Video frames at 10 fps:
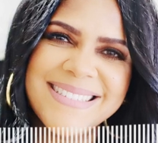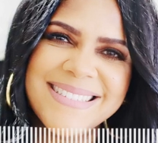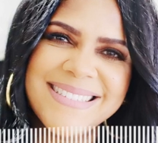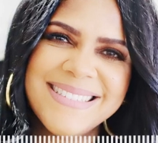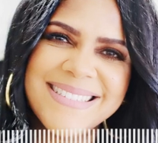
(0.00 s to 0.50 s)

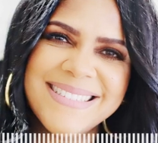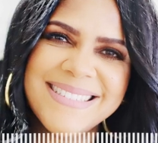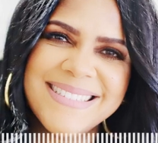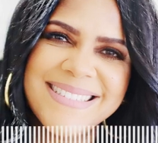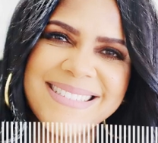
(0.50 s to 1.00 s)
it is running
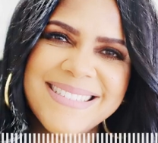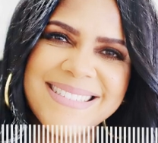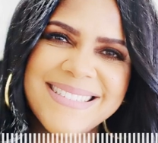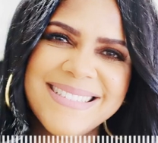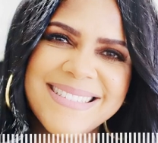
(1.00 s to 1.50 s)
in the
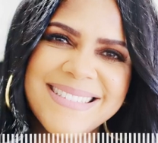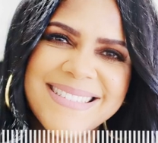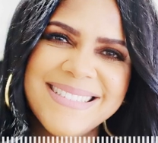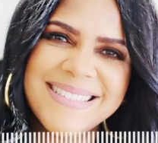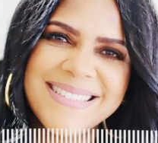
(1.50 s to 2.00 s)
background of our
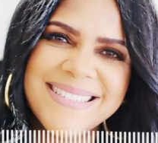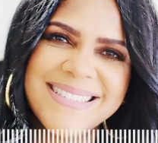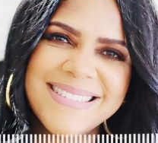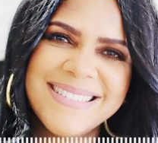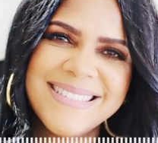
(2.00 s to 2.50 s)
minds and it
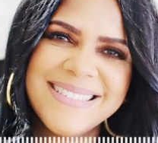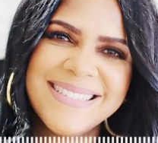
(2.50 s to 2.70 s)
is